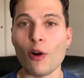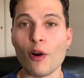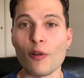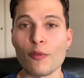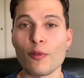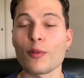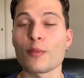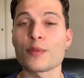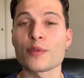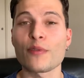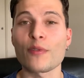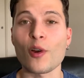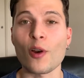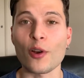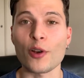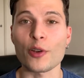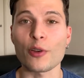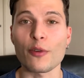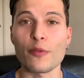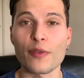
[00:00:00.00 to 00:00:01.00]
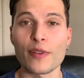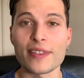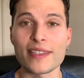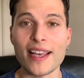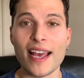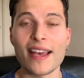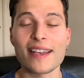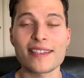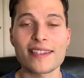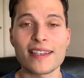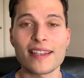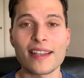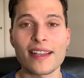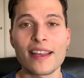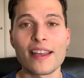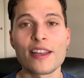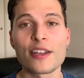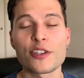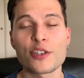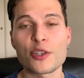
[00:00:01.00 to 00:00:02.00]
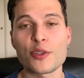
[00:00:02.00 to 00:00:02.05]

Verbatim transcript: all forms of cardio are fantastic.